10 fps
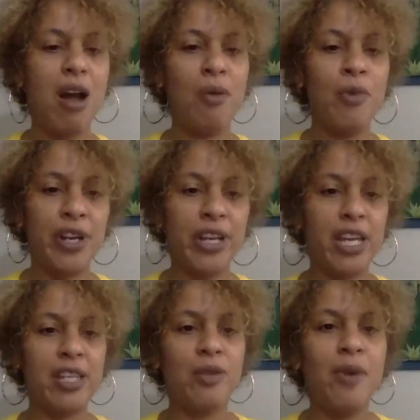working
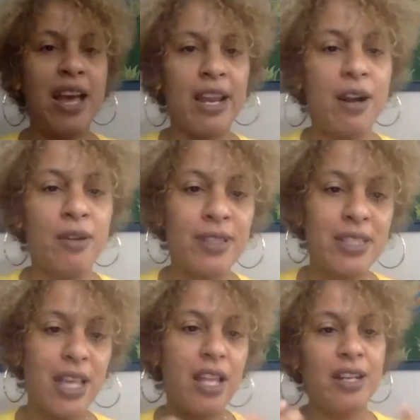in the White House
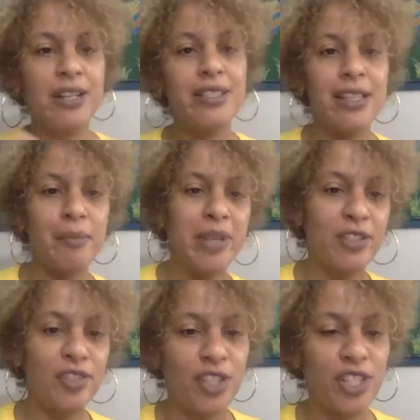under his
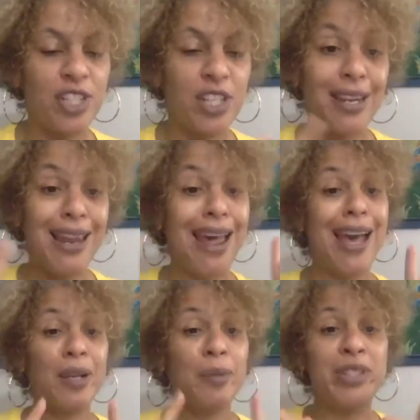administration and I
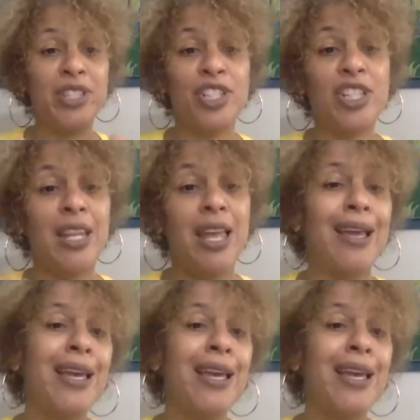had a position like